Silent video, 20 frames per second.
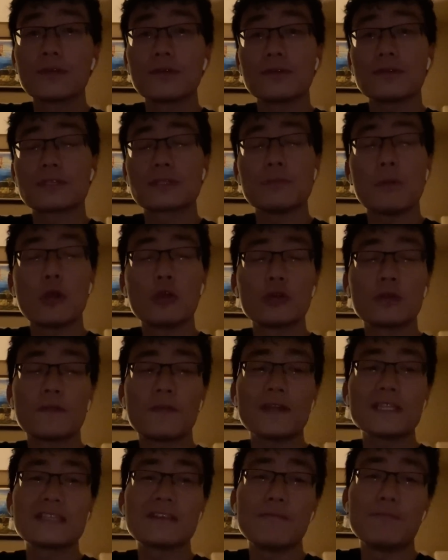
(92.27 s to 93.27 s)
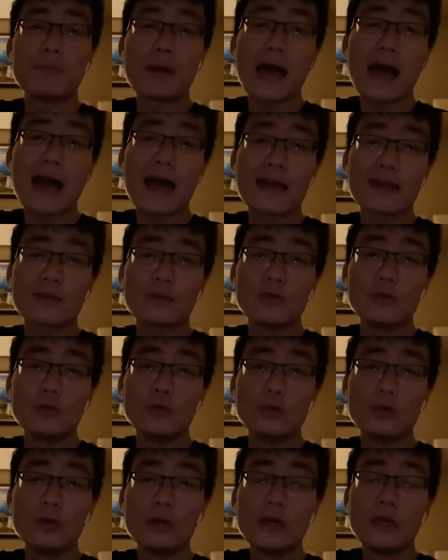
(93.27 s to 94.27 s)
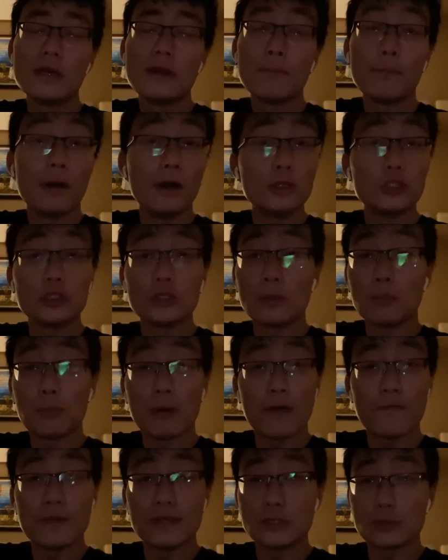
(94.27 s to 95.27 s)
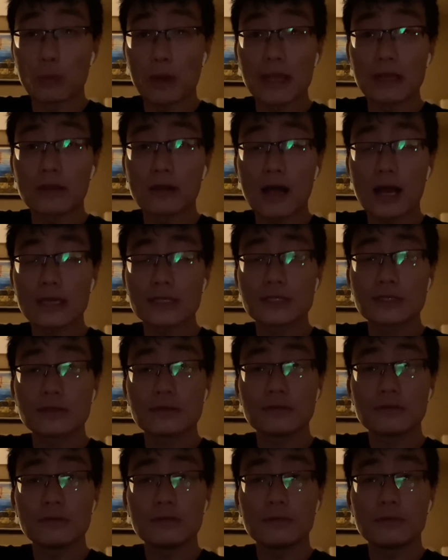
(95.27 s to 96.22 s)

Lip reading: a smaller defensive back who punches above his weight class.